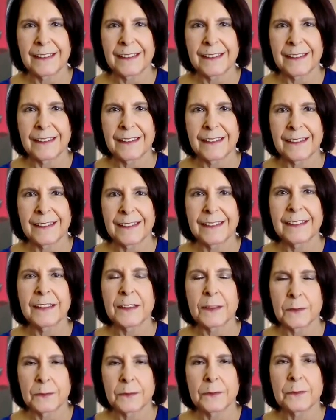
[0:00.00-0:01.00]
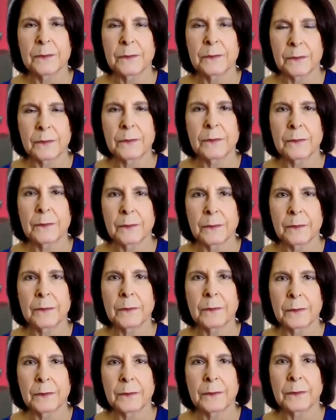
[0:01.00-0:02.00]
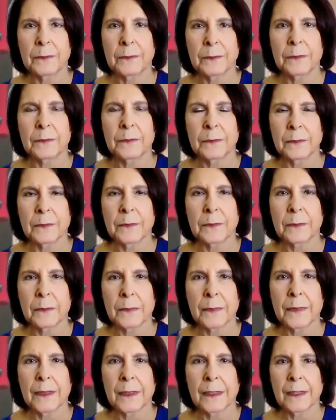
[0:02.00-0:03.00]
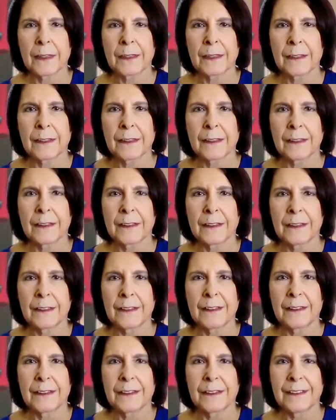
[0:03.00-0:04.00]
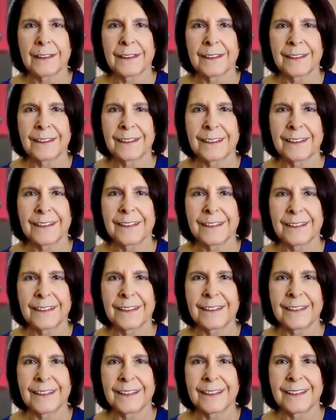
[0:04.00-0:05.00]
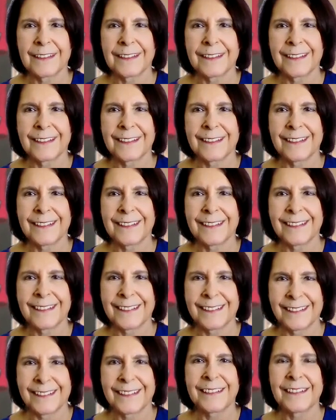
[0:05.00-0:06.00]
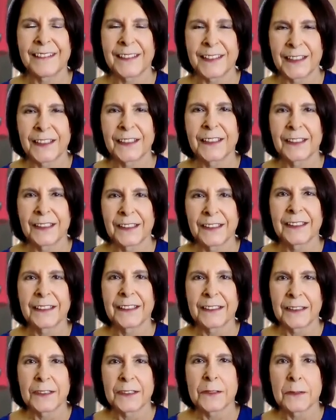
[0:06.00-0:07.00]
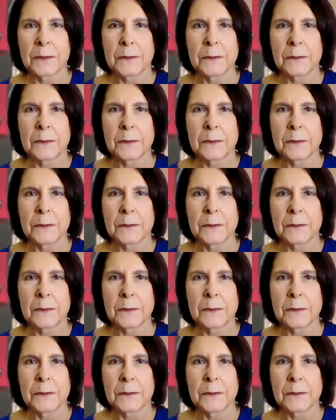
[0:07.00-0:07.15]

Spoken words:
This person isn't speaking.